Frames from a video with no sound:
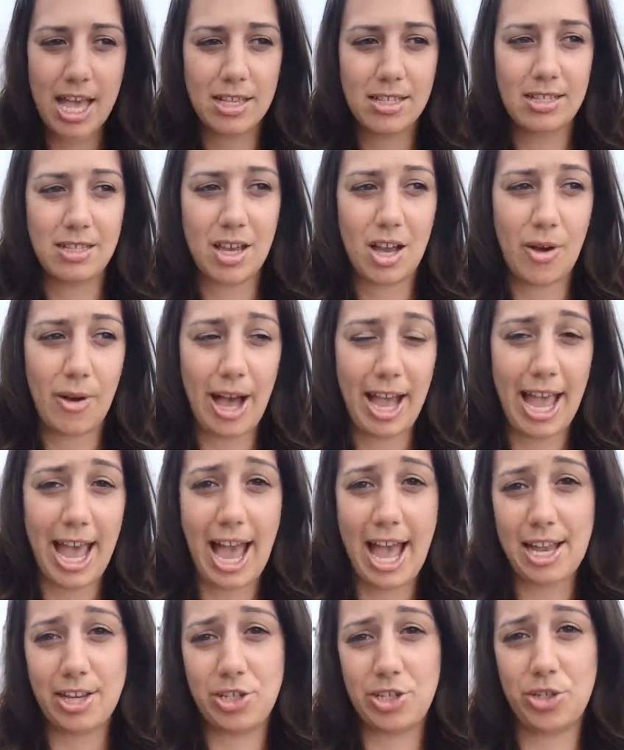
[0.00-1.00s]
So I
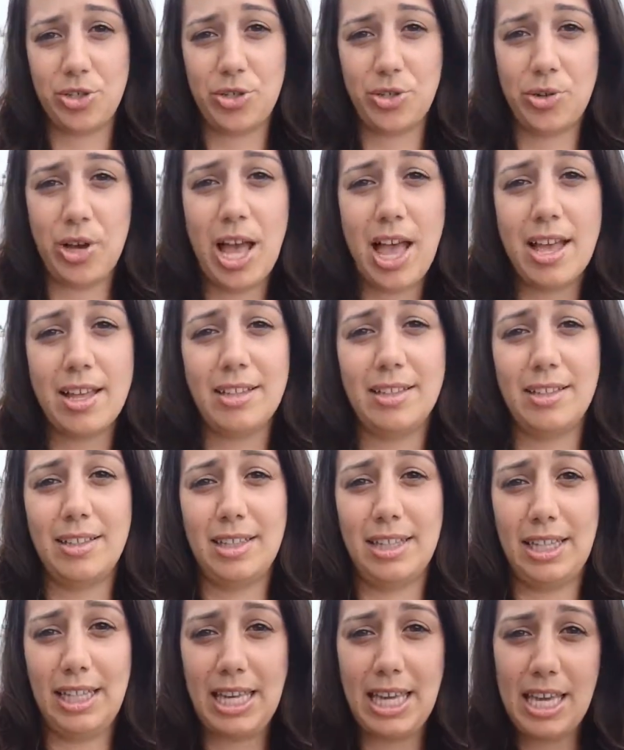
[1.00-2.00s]
had
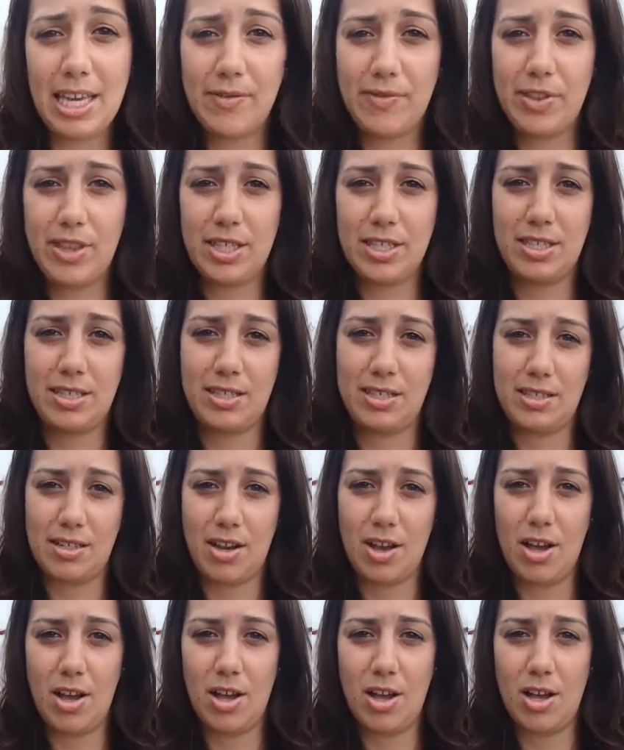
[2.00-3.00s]
to leave the
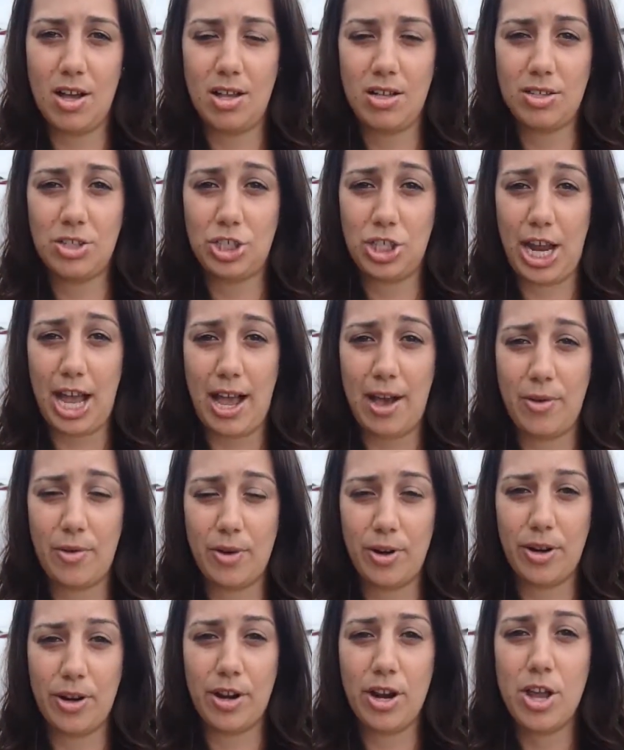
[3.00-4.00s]
stall
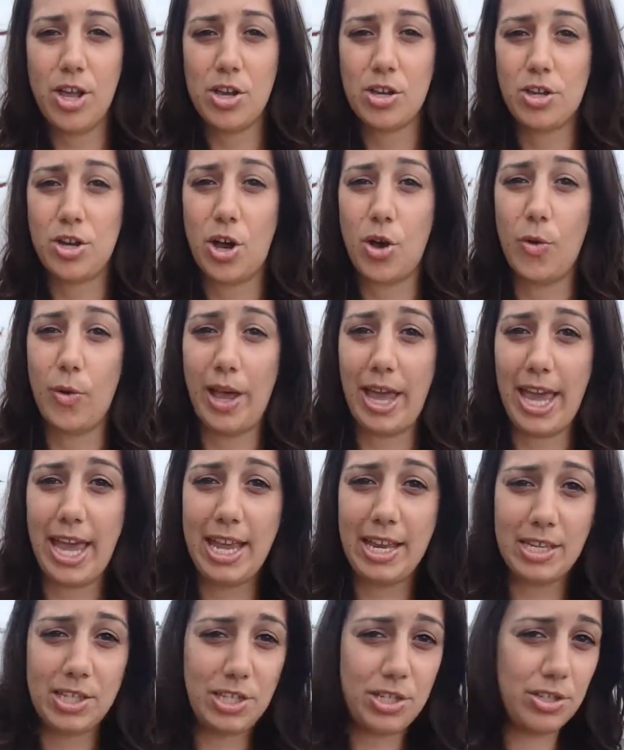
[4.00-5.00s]
shower, go
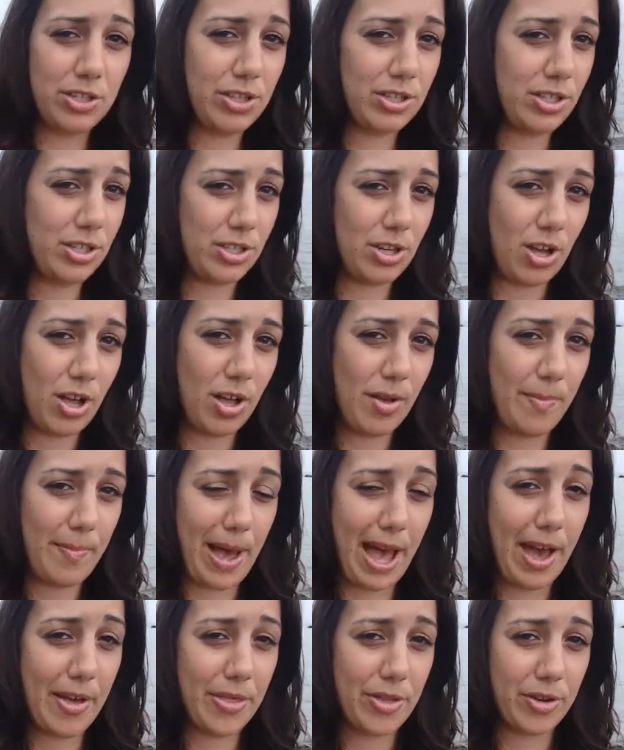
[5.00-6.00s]
into the stall
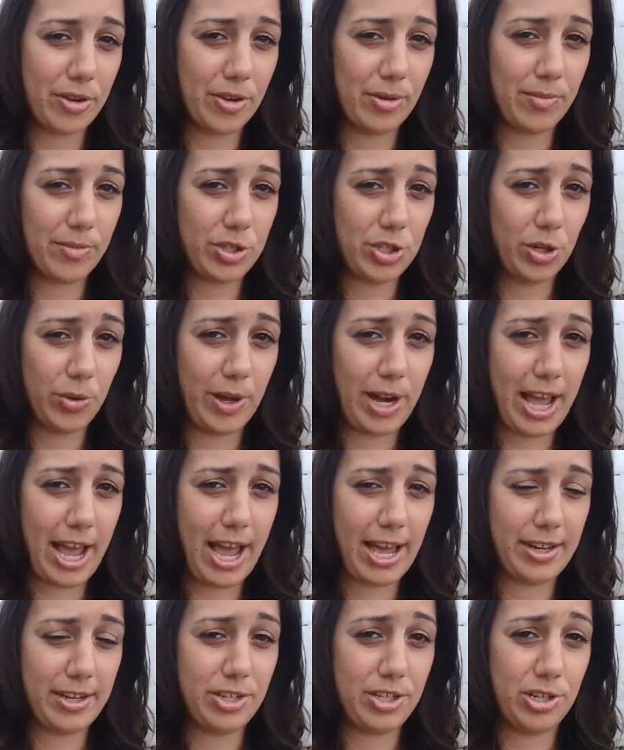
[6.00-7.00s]
bathroom, do what I
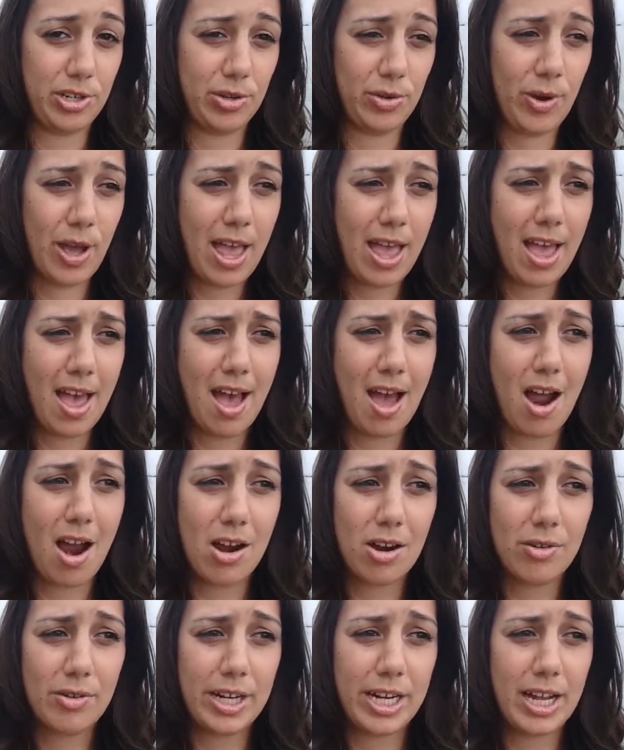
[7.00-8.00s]
had to do,
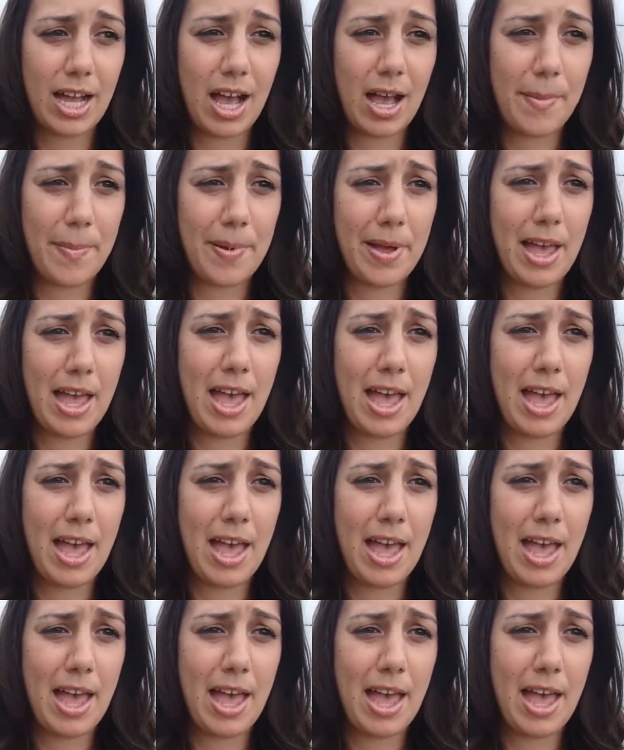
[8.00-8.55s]
hurry up,